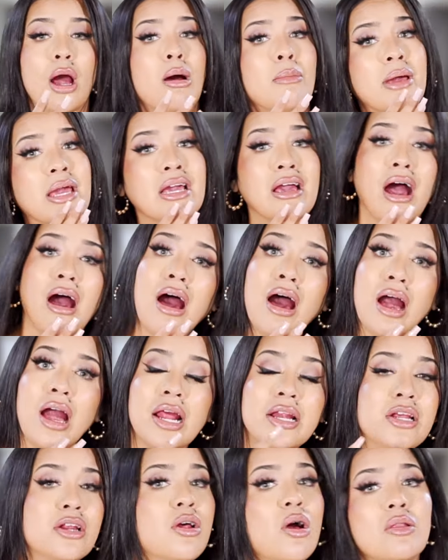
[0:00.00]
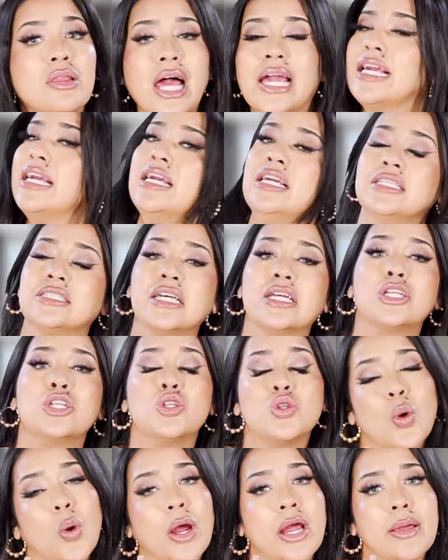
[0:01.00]
oh my God, you know, like he's
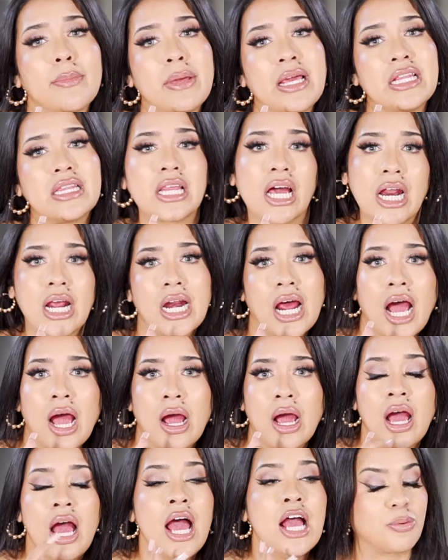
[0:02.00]
ignoring me, da-da-da.